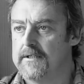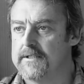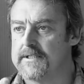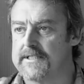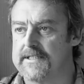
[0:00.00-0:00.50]

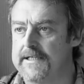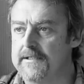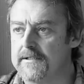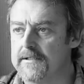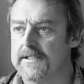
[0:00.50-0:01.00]
the
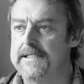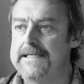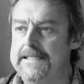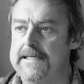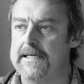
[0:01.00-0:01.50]
skills
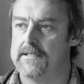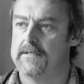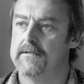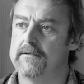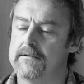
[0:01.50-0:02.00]
needed
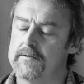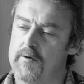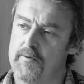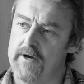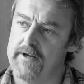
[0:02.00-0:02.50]
to
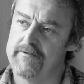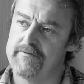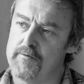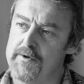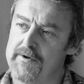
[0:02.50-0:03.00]
operate the
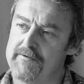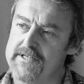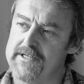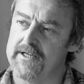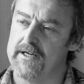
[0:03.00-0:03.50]
Formula One
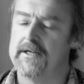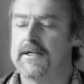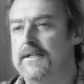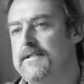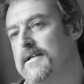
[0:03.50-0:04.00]
racing car.
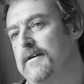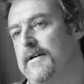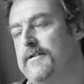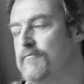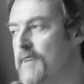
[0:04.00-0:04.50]
So it's